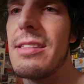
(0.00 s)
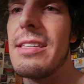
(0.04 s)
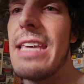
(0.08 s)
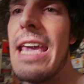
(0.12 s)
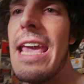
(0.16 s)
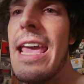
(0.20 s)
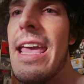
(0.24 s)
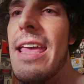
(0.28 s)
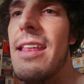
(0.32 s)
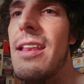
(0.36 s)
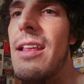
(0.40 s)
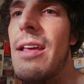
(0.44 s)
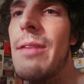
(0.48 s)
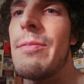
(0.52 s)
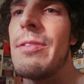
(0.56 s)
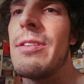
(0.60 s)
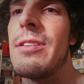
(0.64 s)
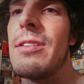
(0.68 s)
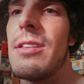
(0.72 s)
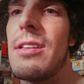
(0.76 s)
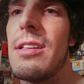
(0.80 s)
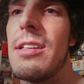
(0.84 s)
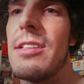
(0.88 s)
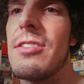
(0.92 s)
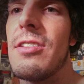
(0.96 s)

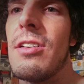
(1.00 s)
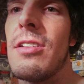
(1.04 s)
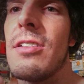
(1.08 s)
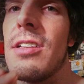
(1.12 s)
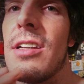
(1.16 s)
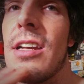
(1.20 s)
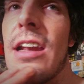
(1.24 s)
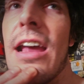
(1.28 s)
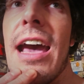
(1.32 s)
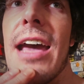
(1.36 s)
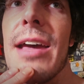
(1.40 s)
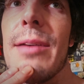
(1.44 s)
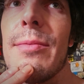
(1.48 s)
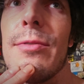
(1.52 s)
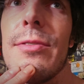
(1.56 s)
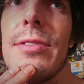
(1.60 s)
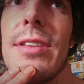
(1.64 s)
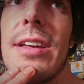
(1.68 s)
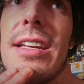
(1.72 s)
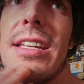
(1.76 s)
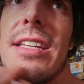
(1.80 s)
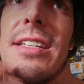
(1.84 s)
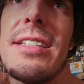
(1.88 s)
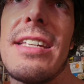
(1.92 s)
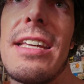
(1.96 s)
it's undeniable
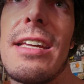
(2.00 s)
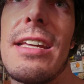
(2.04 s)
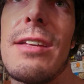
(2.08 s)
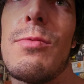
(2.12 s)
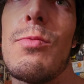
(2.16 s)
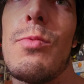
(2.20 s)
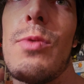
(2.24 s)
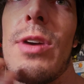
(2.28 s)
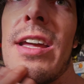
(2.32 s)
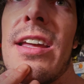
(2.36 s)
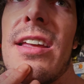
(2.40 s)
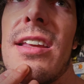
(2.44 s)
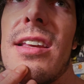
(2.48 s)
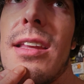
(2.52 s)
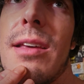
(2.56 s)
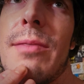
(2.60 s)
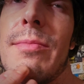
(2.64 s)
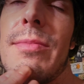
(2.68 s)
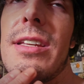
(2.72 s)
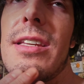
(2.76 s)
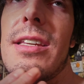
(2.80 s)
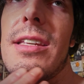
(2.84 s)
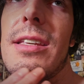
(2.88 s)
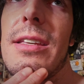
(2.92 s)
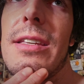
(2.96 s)
that he did win. I
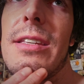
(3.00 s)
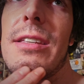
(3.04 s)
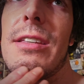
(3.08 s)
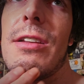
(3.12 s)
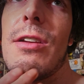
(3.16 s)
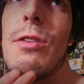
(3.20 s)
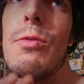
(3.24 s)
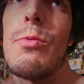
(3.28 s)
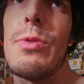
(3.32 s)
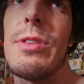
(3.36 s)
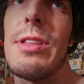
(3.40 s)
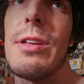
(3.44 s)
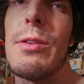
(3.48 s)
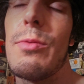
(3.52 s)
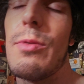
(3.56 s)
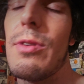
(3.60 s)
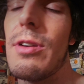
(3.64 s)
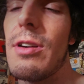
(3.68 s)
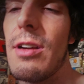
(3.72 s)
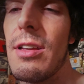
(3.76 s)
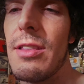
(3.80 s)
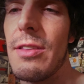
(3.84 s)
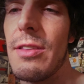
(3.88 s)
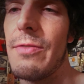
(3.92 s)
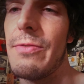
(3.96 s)
mean, when they were
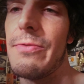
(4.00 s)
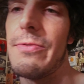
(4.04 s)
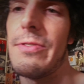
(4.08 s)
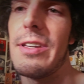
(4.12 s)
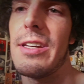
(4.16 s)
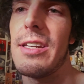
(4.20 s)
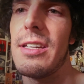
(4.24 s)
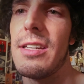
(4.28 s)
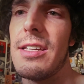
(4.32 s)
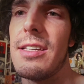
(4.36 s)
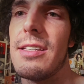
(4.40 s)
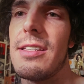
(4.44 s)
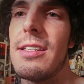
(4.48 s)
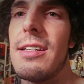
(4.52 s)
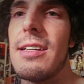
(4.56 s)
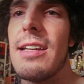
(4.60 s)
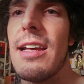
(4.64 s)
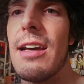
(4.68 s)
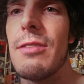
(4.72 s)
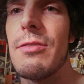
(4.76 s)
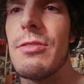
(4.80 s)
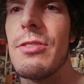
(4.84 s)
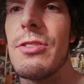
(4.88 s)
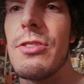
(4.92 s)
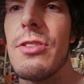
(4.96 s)
on the feet, he did
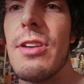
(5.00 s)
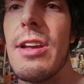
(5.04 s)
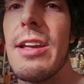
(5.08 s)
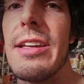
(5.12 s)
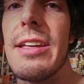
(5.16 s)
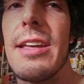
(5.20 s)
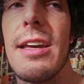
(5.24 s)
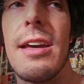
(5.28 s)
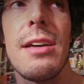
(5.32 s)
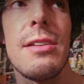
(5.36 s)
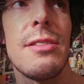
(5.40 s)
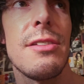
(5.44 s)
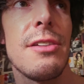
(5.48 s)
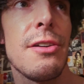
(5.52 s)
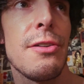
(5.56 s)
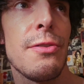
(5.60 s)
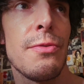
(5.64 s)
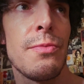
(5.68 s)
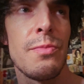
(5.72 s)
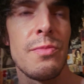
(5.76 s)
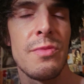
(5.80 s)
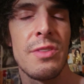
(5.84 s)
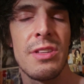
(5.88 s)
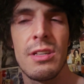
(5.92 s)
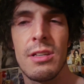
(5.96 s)
outstrike Aldo.